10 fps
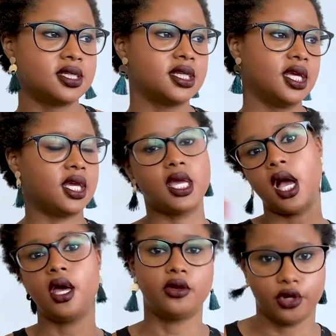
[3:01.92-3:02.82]
to
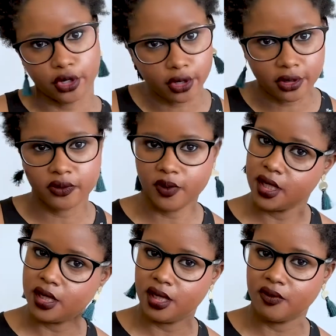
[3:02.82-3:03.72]
God on earth,
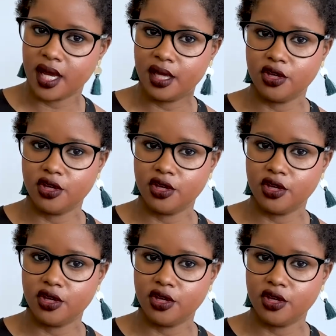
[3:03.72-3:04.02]
really, right?